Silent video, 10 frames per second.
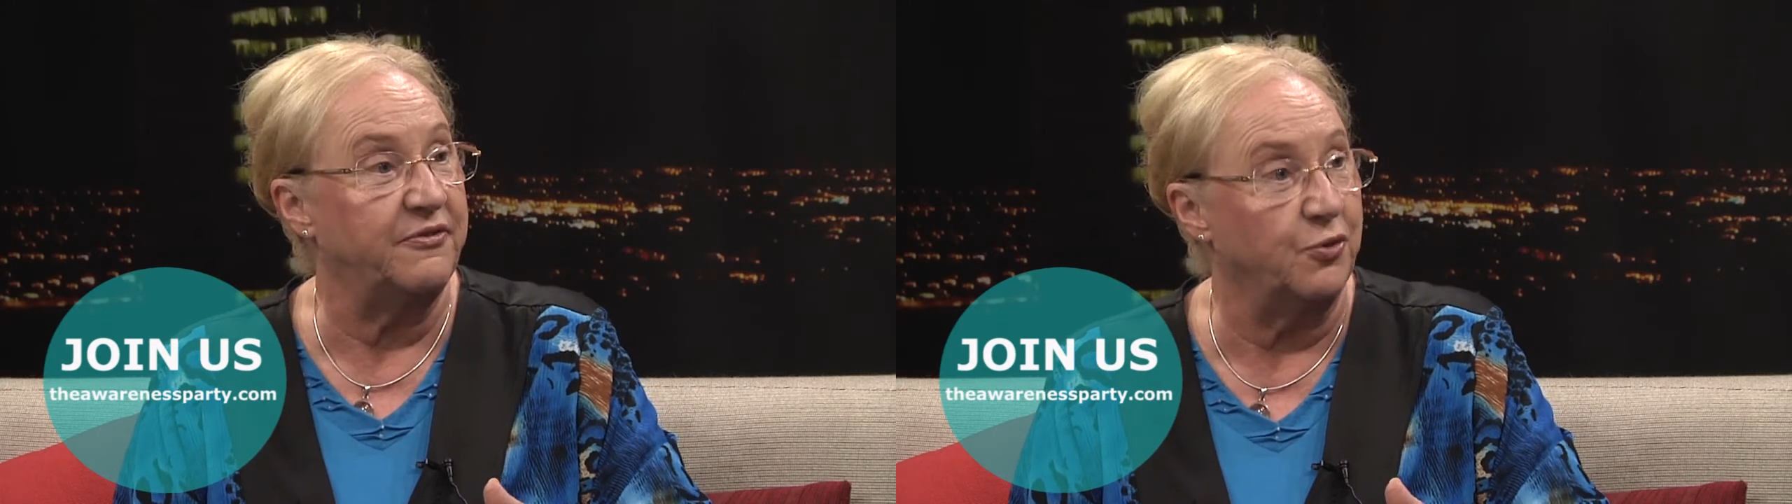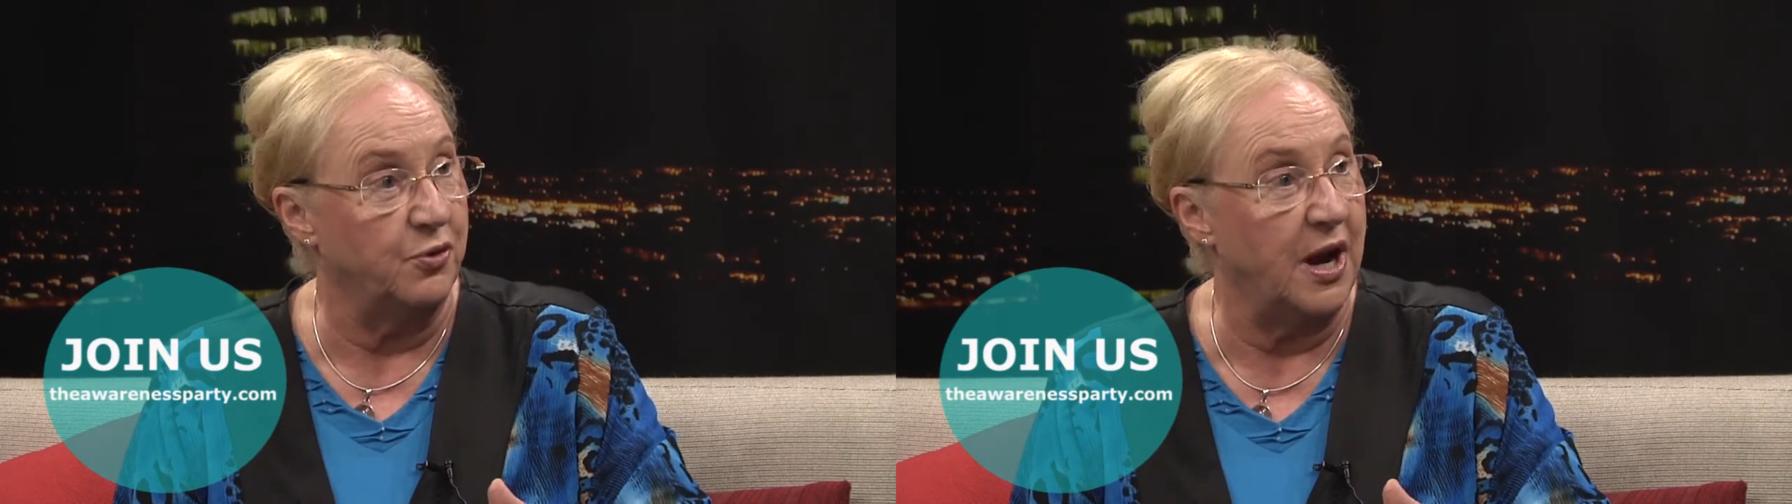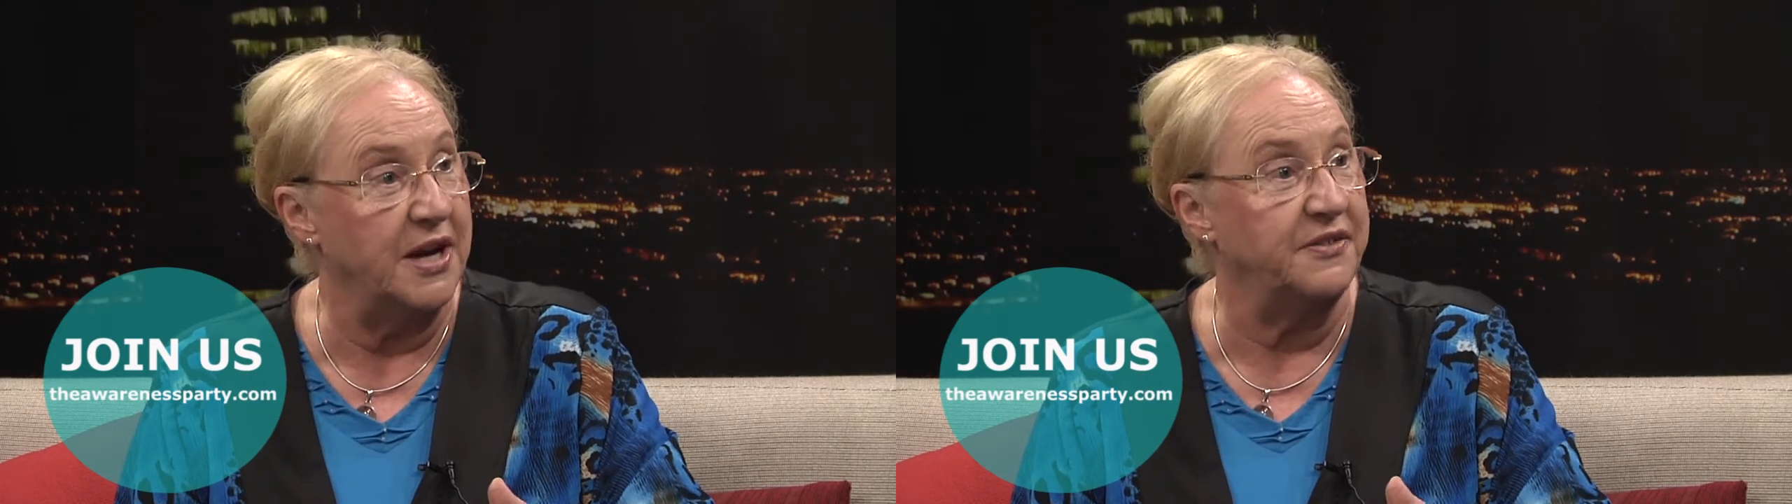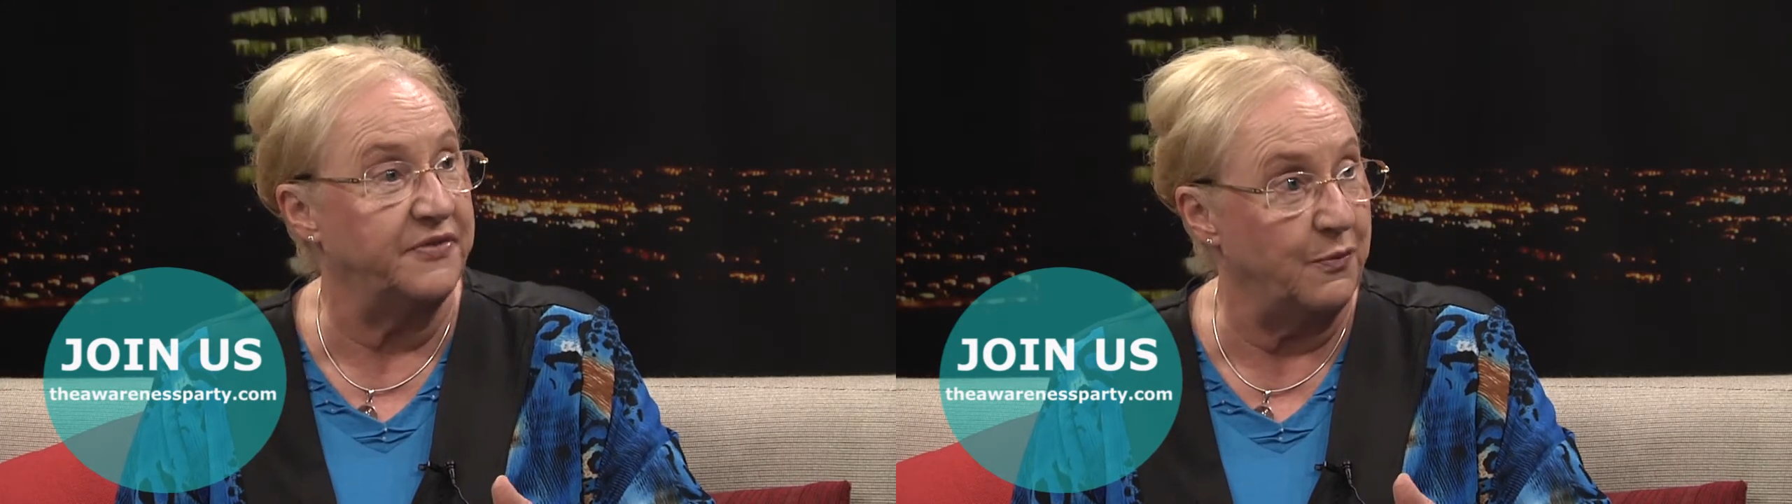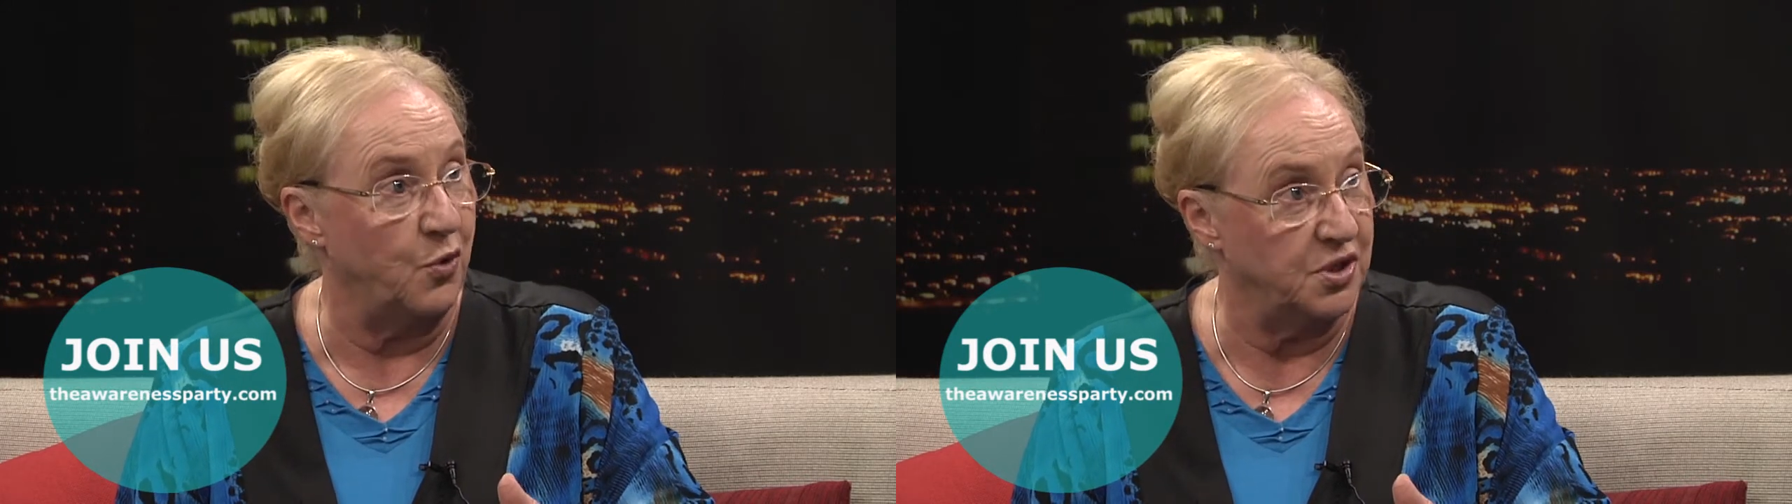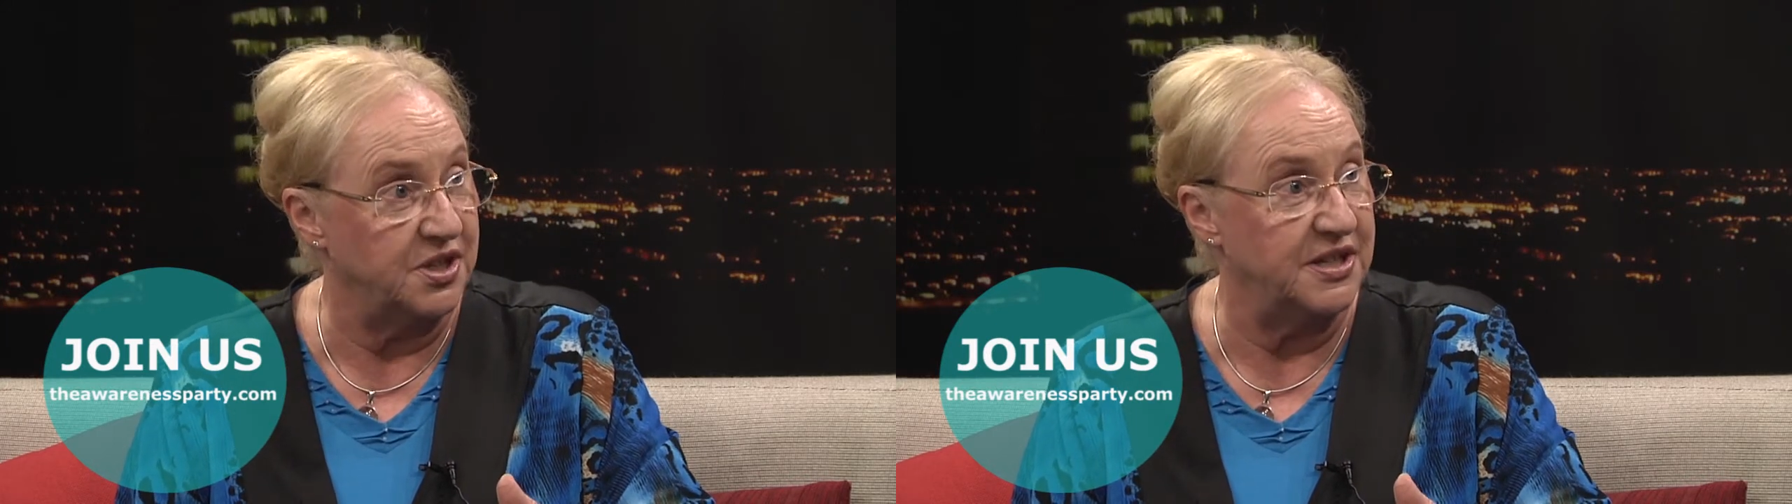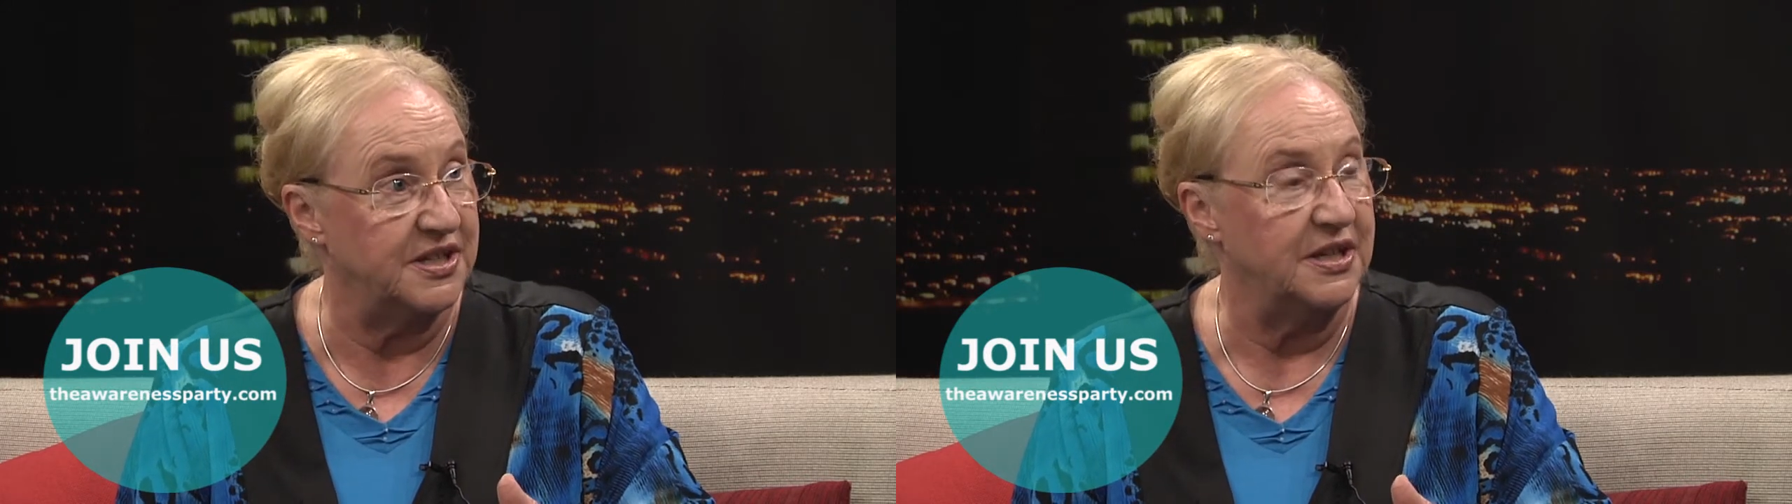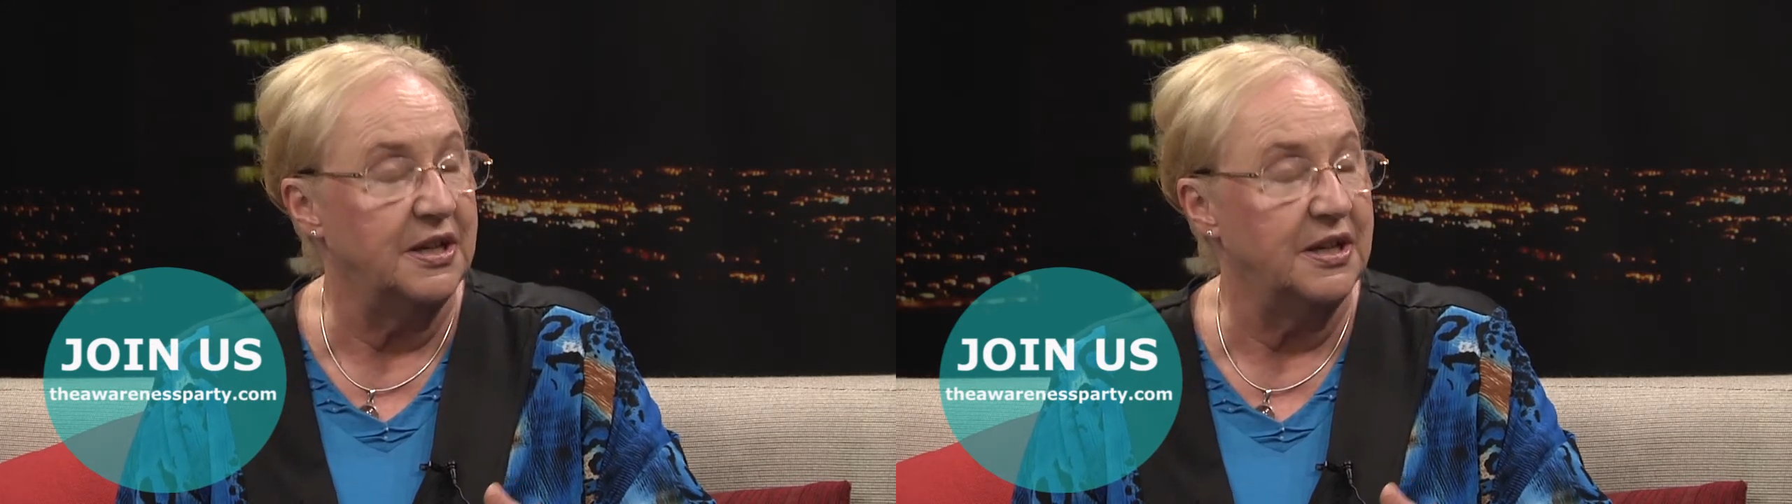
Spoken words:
fluoride if they want it.